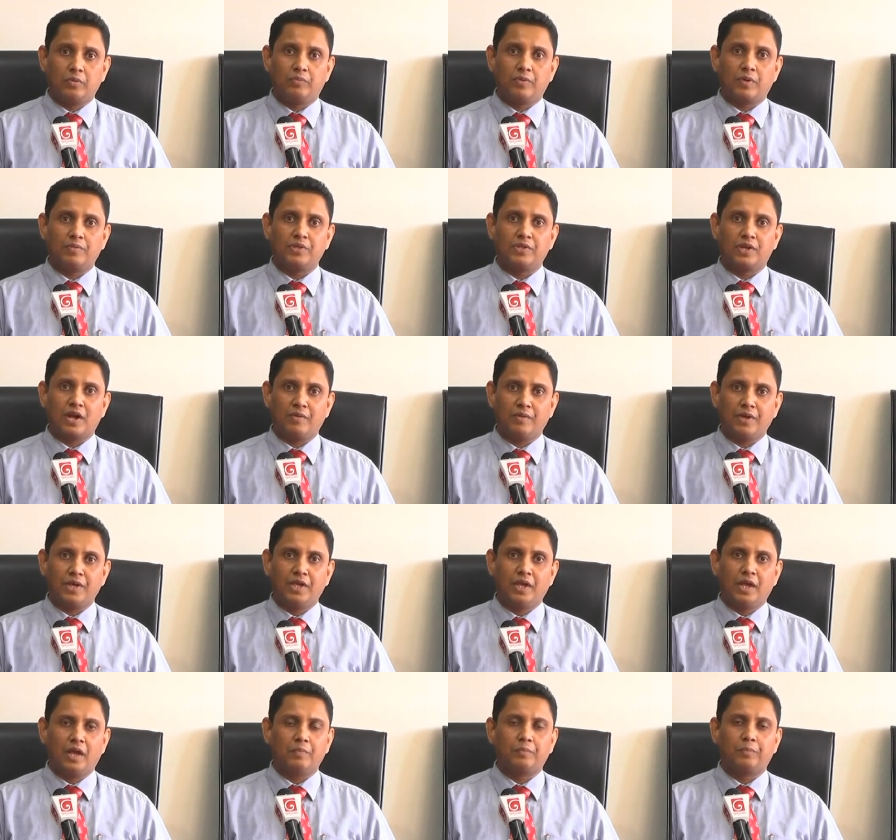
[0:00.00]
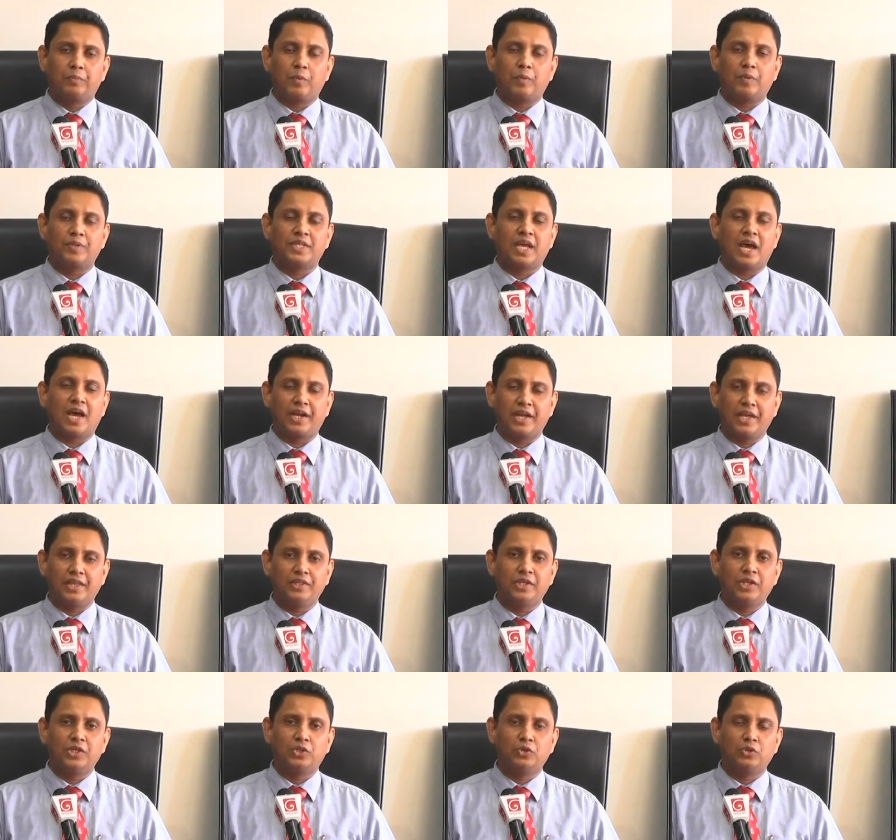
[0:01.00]
Professor
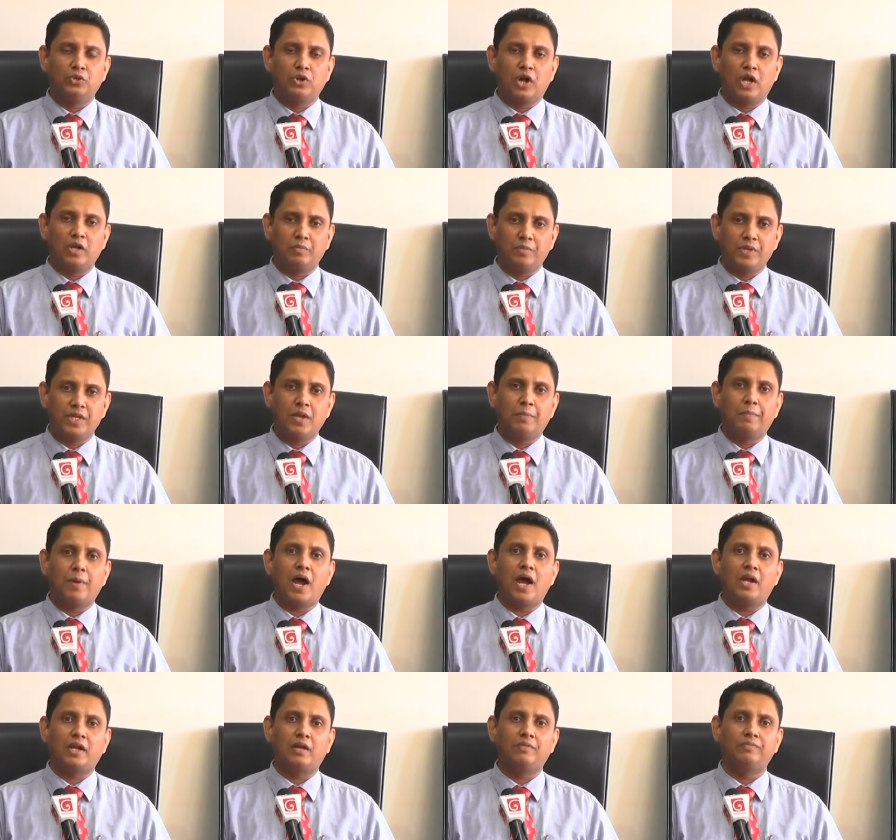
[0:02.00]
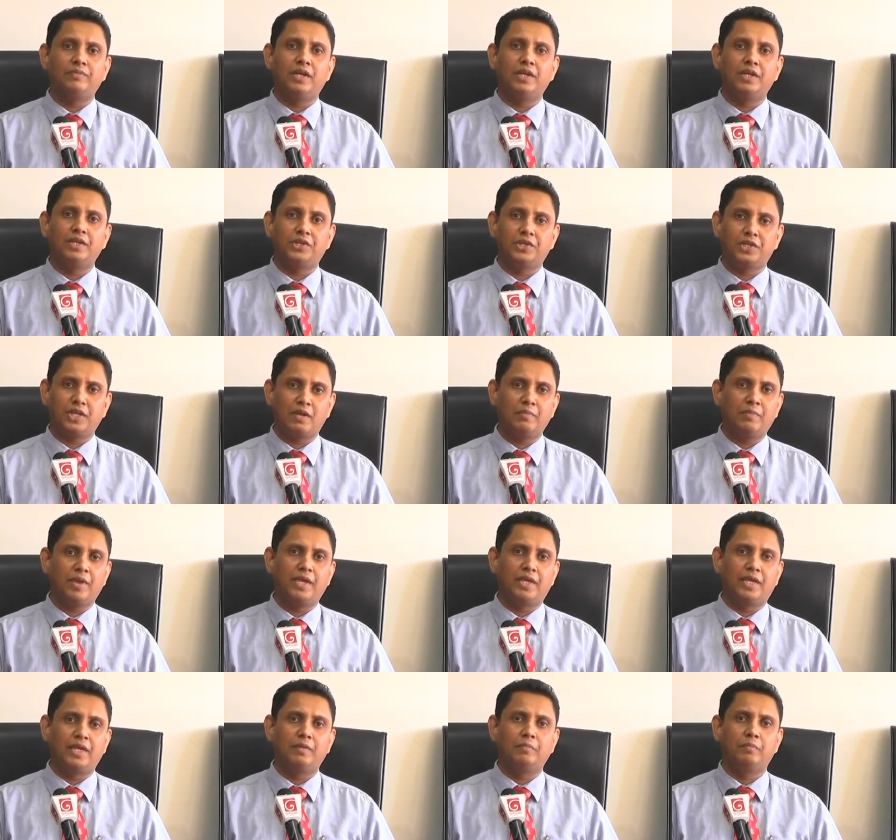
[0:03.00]
Haritha should not be a part of the
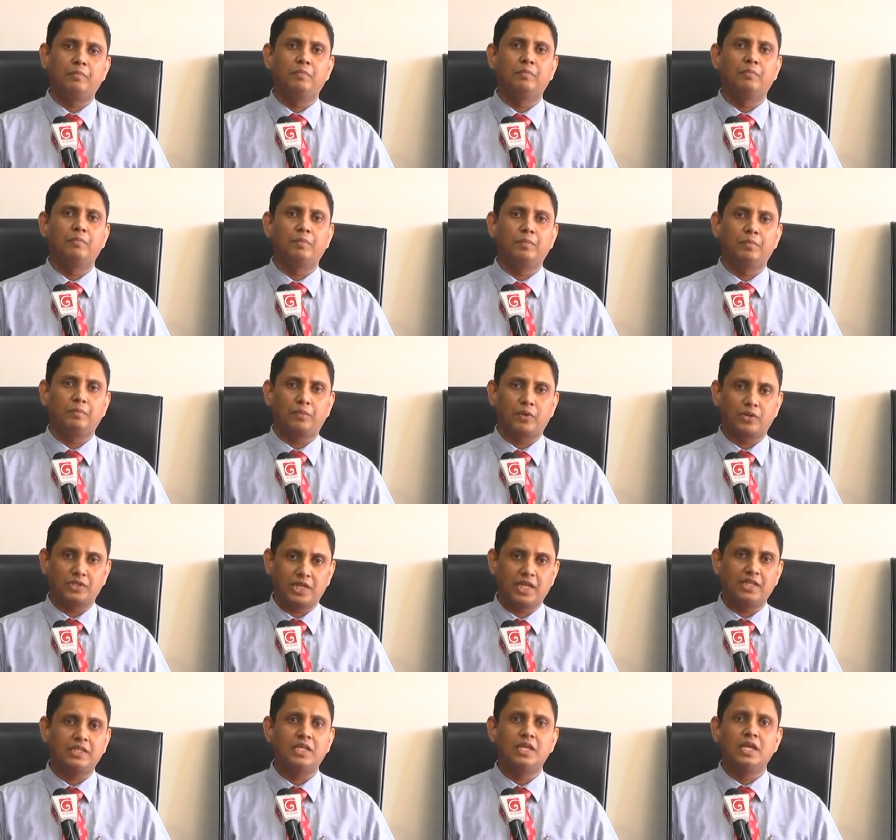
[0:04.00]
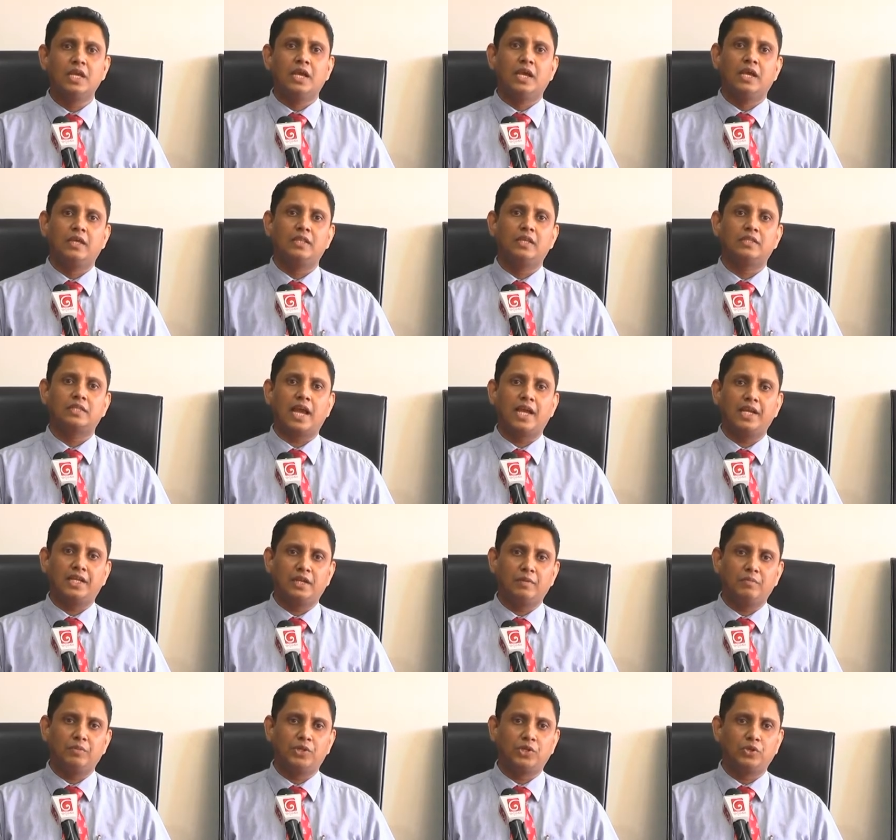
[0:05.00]
decision-making process in the
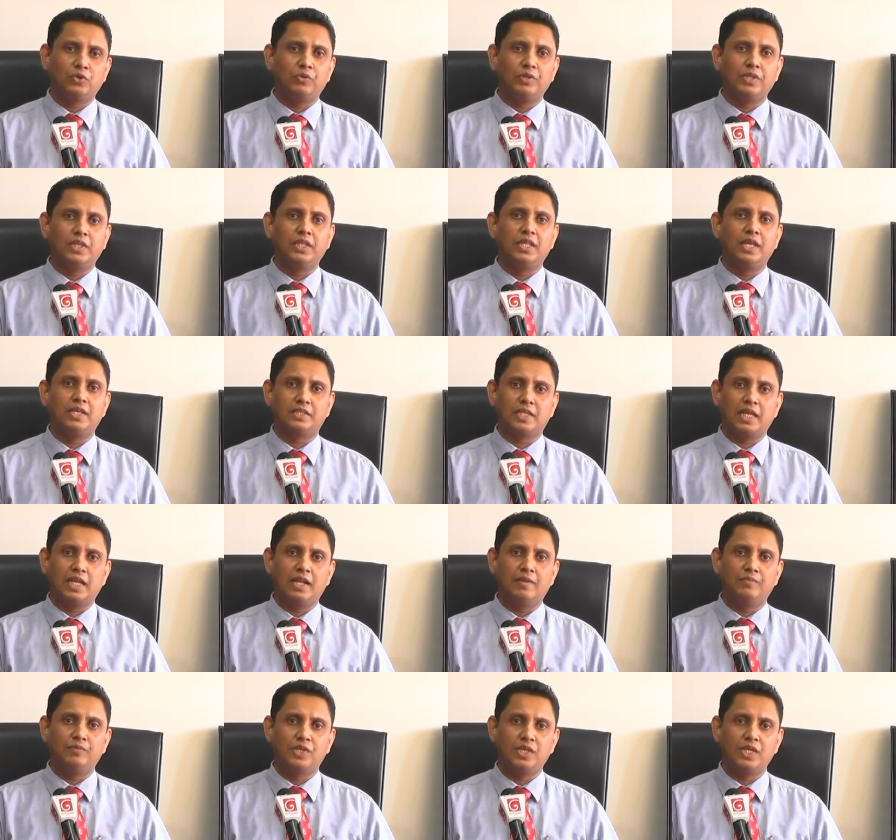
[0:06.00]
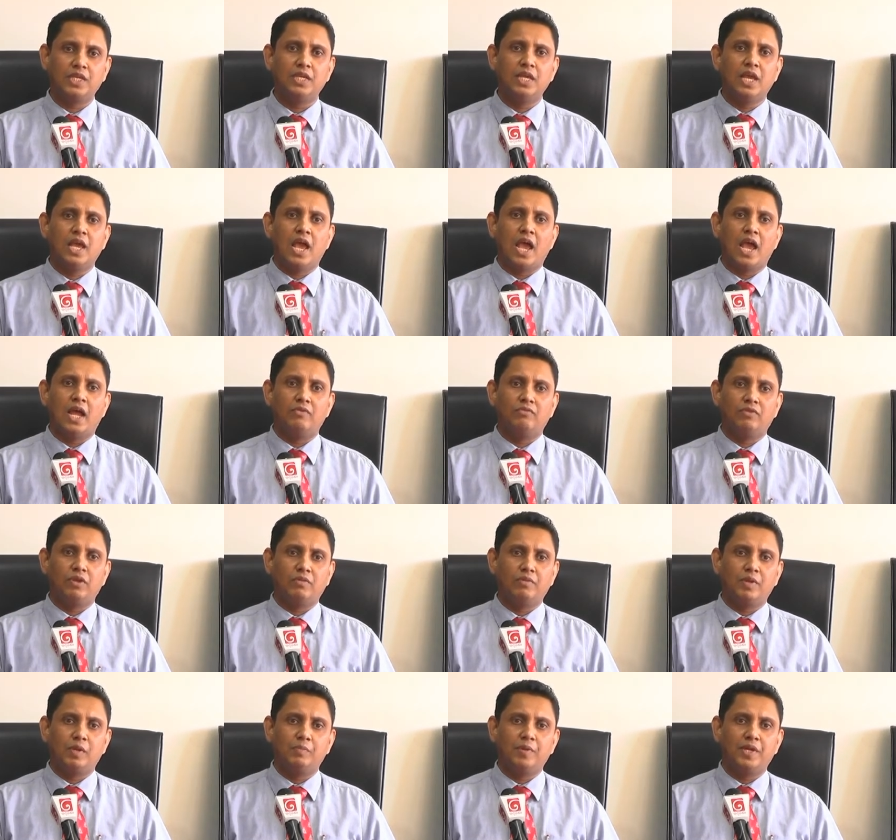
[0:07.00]
SITEM issue within the SLMC, and
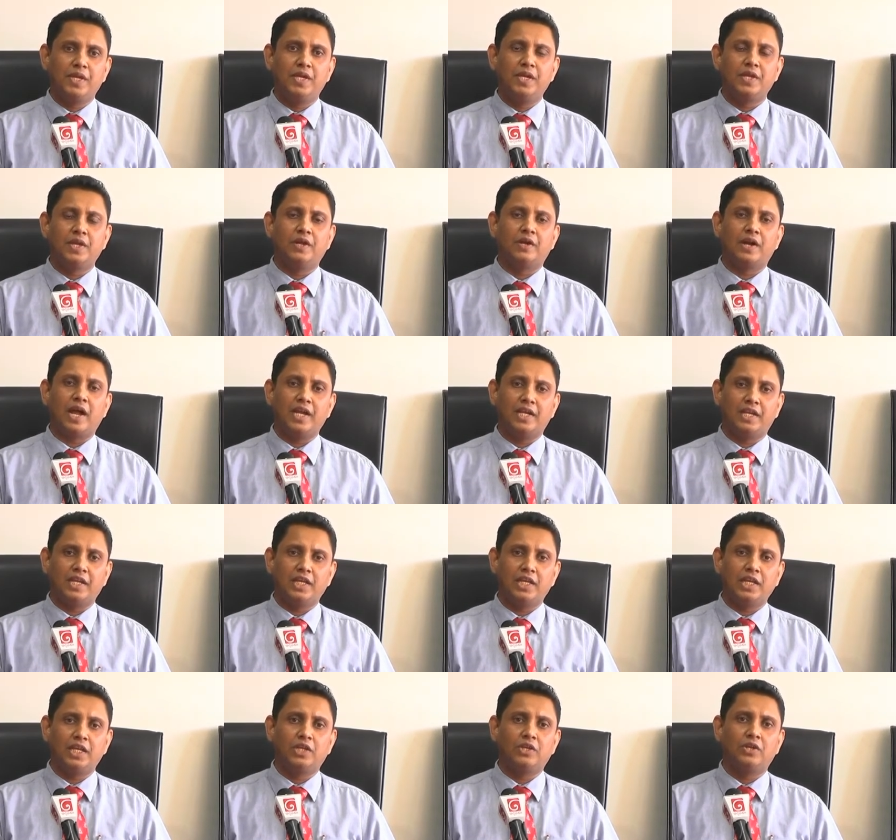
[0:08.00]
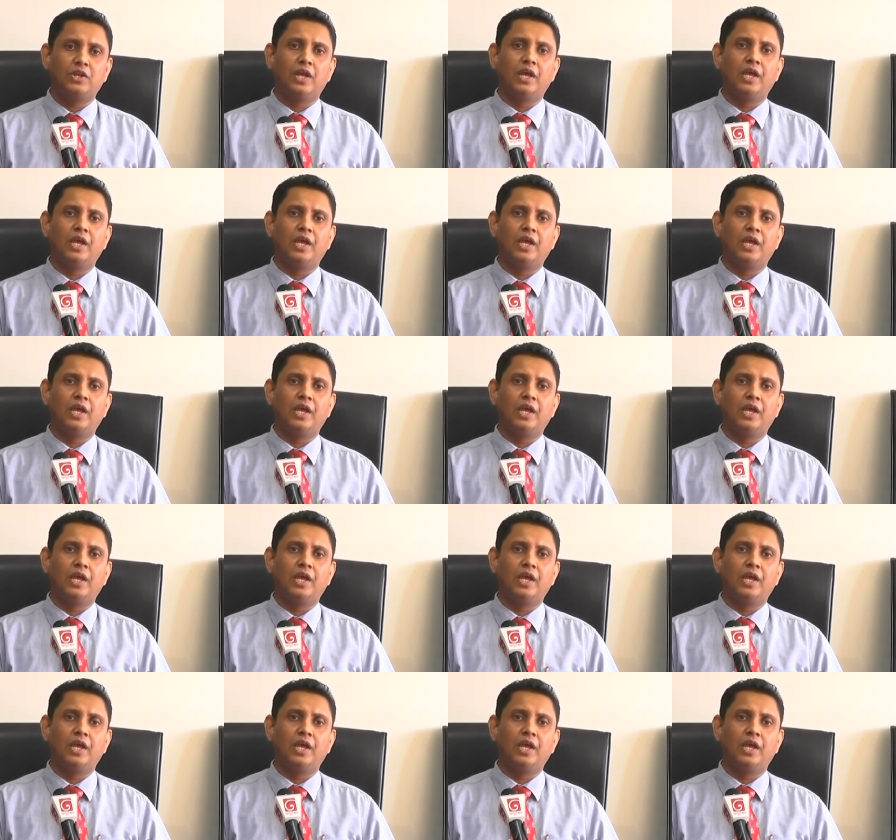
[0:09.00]
we will be writing it